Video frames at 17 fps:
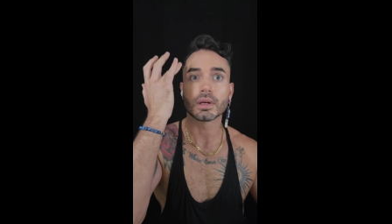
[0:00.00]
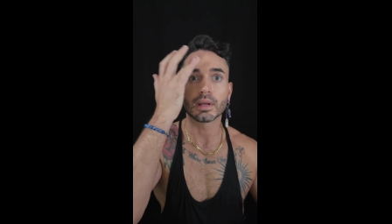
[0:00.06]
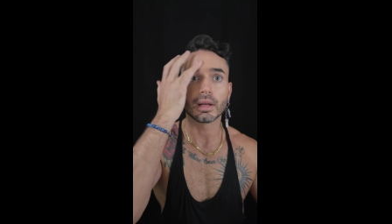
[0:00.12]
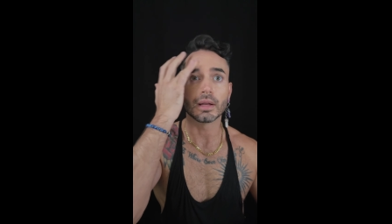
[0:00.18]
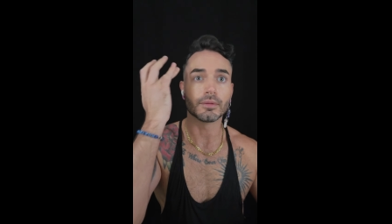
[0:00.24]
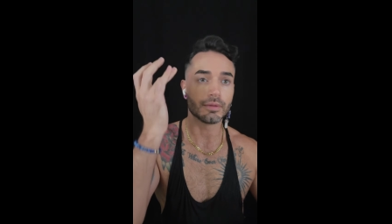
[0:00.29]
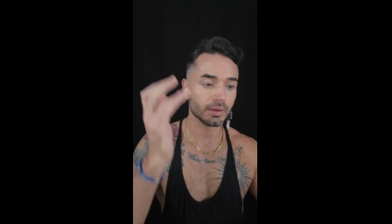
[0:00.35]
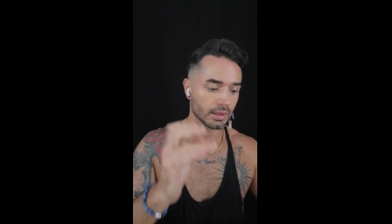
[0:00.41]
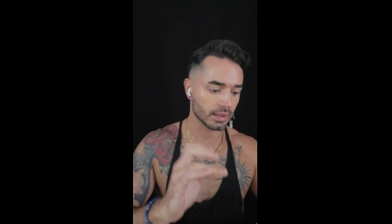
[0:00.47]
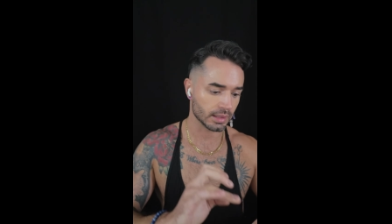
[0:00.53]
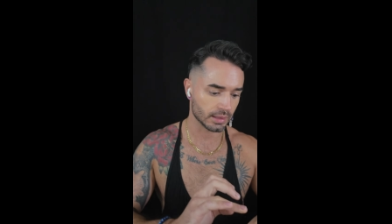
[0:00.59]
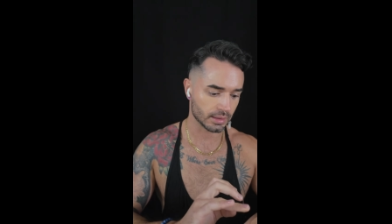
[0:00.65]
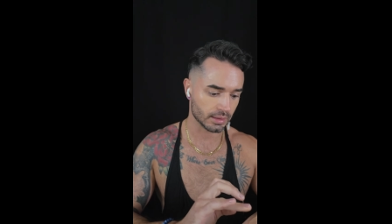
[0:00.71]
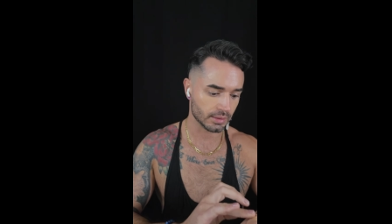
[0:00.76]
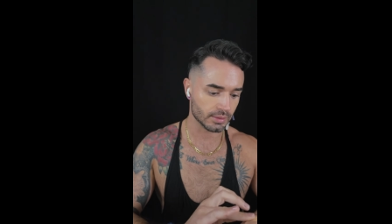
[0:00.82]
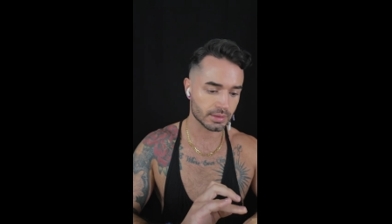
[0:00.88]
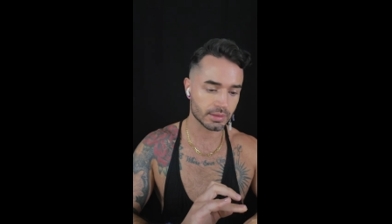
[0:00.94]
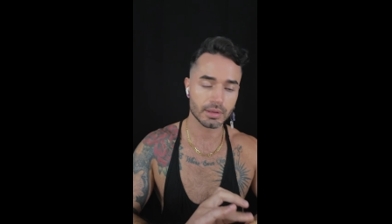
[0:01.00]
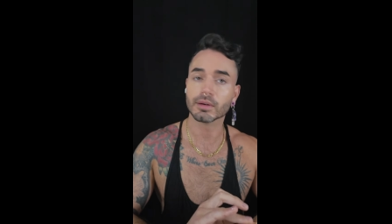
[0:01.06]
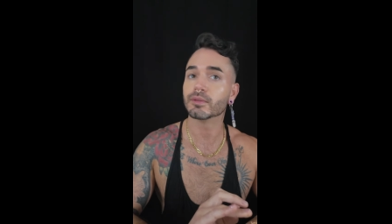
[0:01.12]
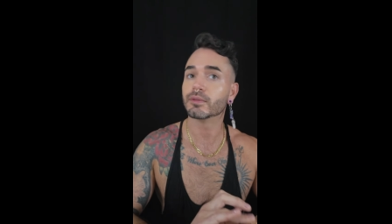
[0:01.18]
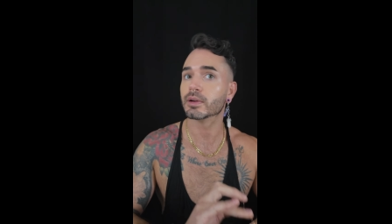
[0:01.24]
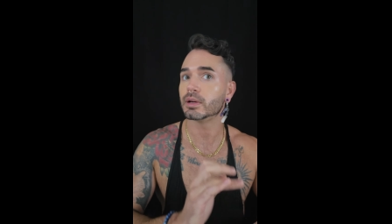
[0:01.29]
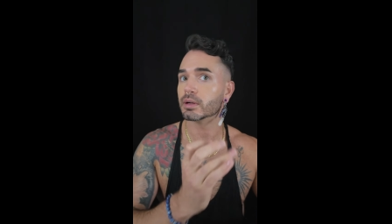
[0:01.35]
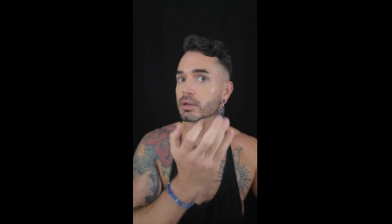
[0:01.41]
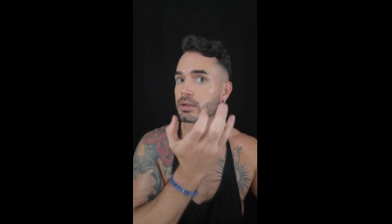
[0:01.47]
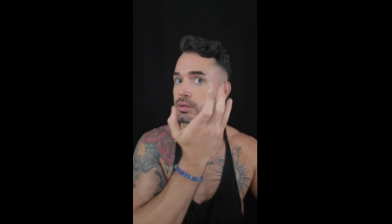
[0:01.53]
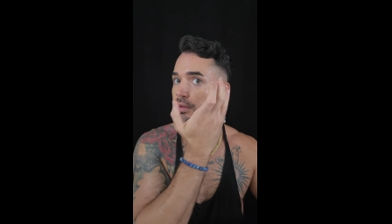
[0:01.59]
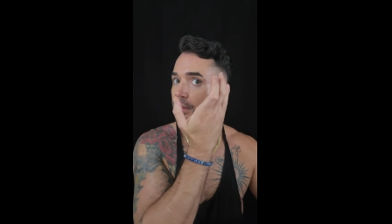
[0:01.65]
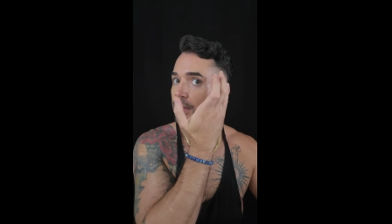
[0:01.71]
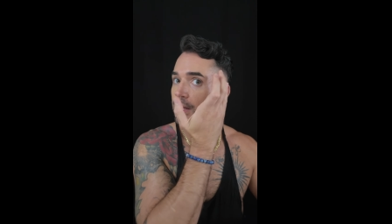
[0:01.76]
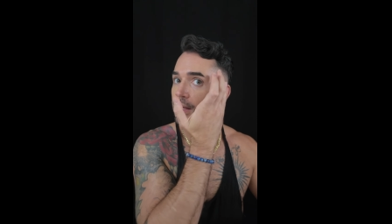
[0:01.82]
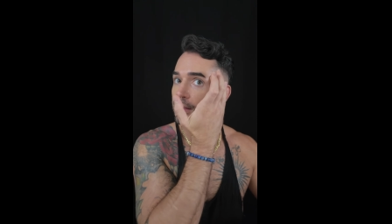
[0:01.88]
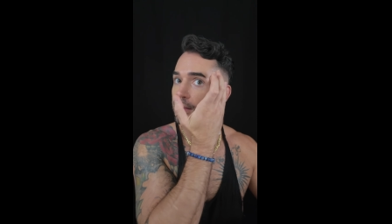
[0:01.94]
I feel like using your finger is
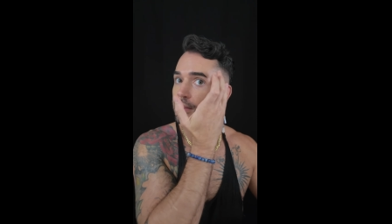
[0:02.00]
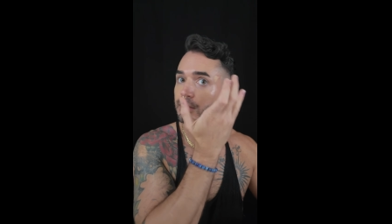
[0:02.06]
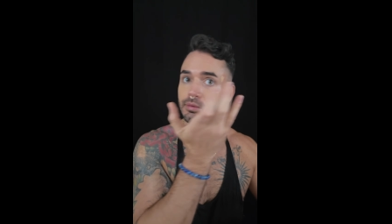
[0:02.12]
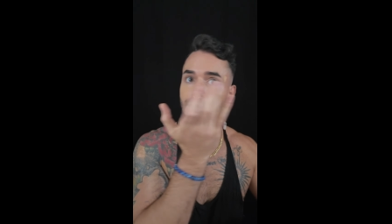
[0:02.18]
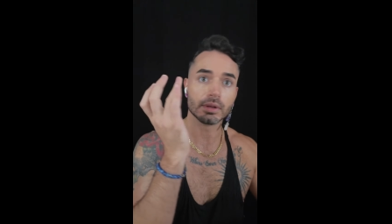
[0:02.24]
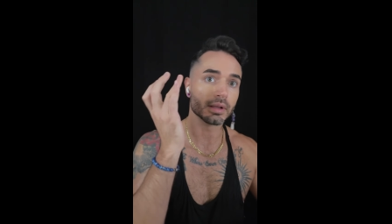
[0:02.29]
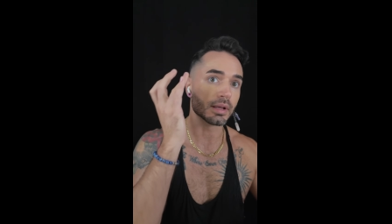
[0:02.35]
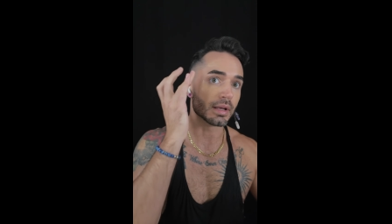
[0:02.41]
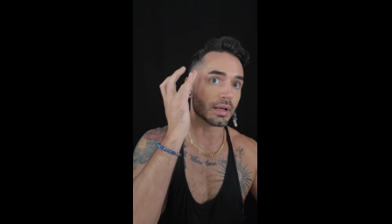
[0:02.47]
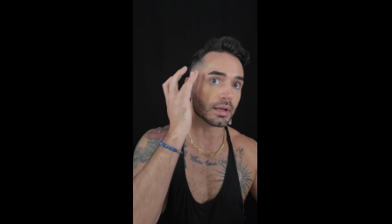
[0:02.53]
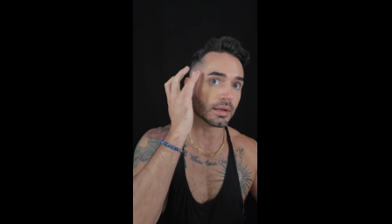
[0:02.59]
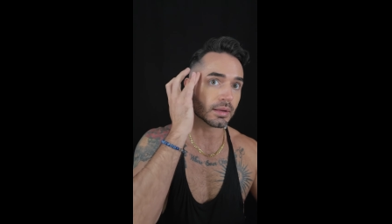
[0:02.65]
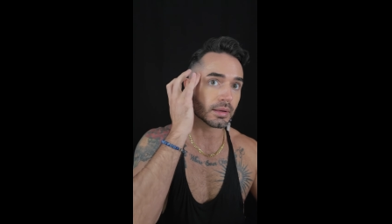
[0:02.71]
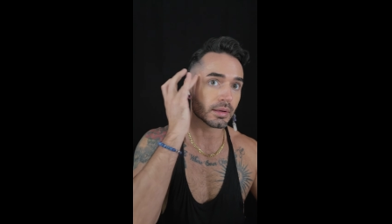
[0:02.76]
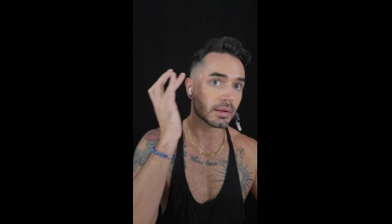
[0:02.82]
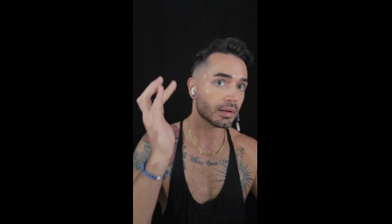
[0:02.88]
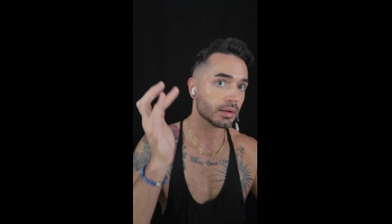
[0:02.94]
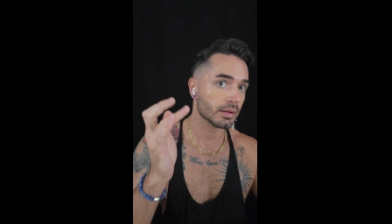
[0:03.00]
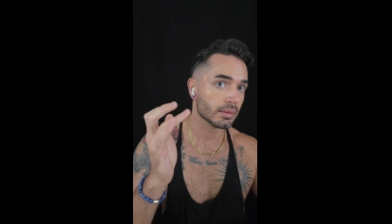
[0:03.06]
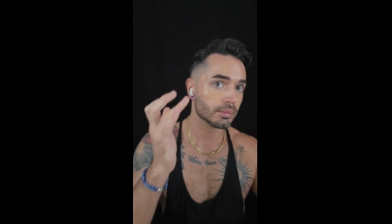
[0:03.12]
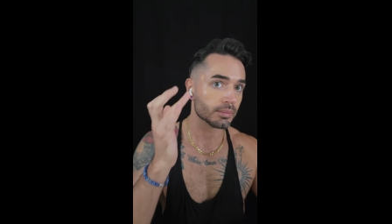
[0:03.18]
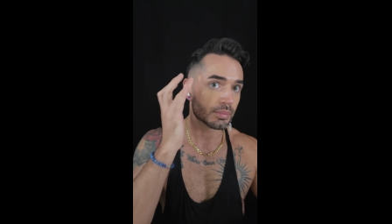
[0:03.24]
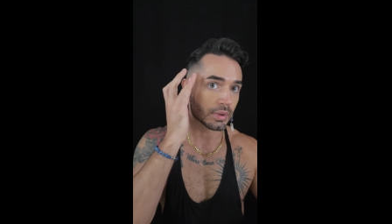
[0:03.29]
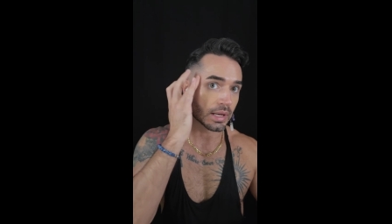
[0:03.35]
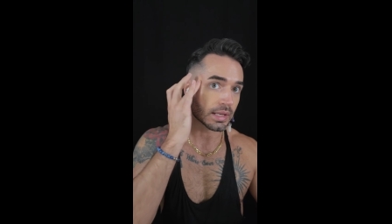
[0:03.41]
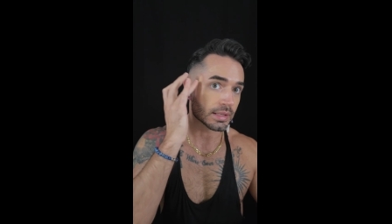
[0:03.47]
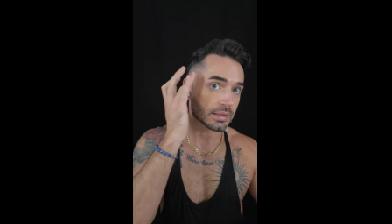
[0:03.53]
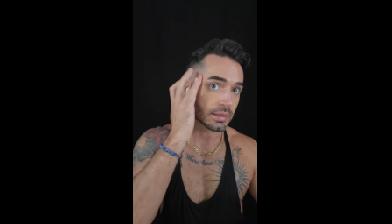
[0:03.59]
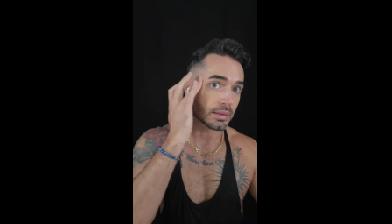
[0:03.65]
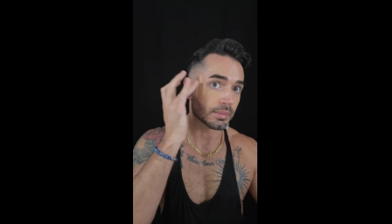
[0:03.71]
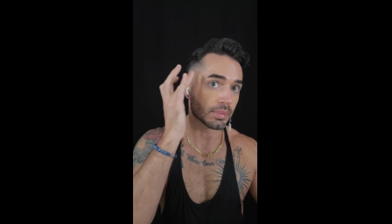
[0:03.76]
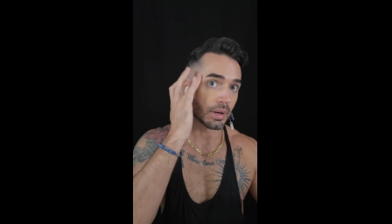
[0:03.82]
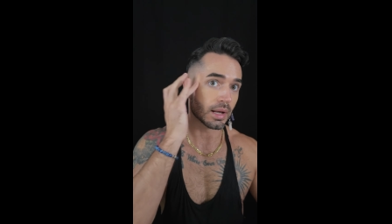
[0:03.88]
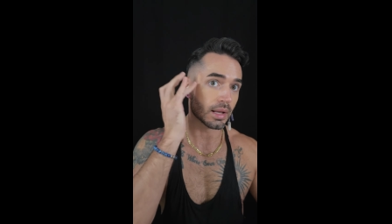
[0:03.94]
great to really press the
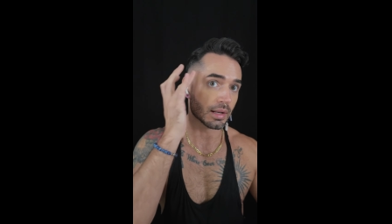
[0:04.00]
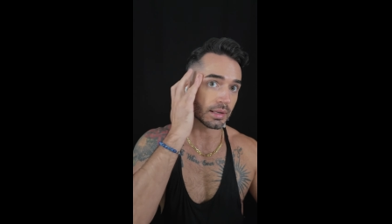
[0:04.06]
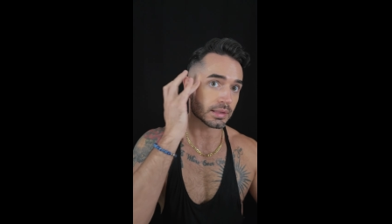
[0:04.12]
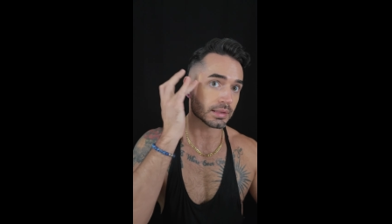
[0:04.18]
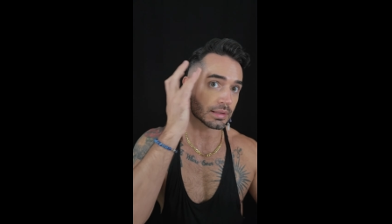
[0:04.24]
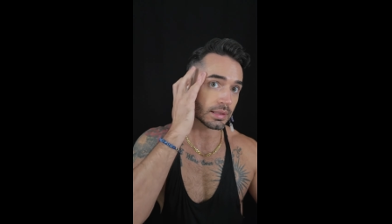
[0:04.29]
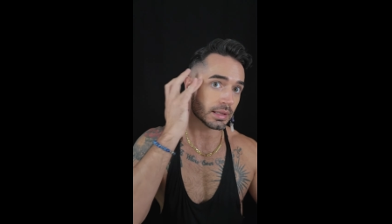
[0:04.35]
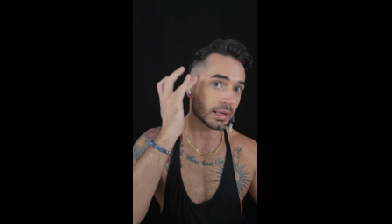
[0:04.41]
product